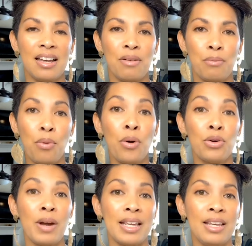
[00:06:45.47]
port
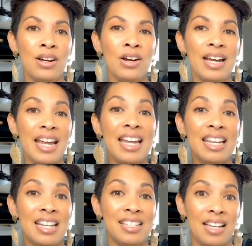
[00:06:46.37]
right here
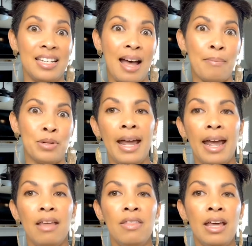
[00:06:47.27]
in this adapter.
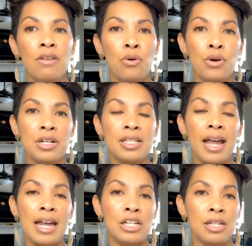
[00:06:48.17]
And then of course the
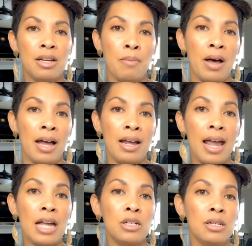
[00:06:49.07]

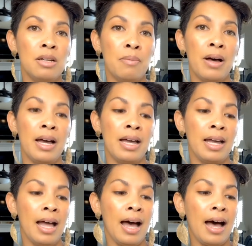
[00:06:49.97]
HDMI,
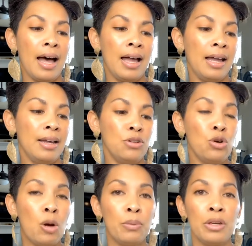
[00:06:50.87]
I
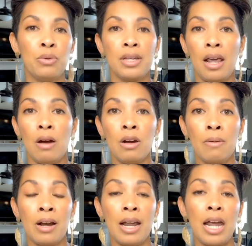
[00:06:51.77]
normally would carry
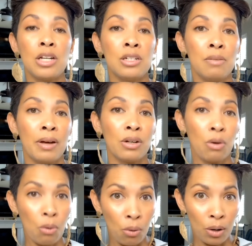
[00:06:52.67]
around an HDMI
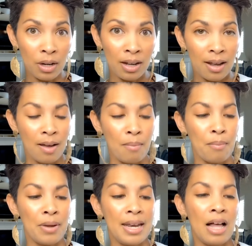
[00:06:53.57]
cord,
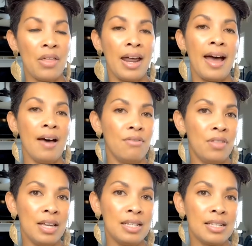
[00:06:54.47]
but now that I have
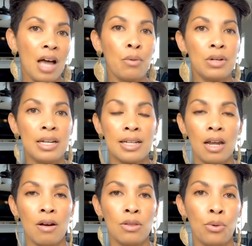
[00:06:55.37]
this, I won't need to
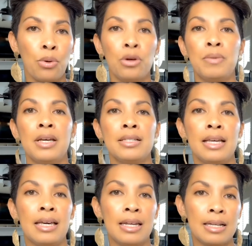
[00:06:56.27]
carry the cord because I
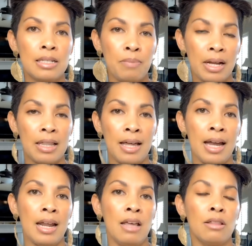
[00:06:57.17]
can expect that
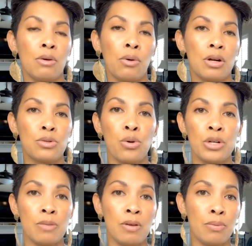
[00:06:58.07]
the cord is going
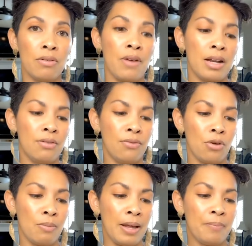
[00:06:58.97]
to be provided
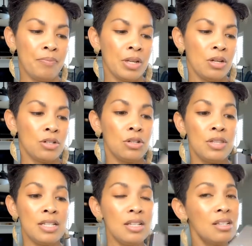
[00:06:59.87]
for me. So
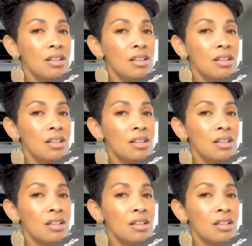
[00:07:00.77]
this is a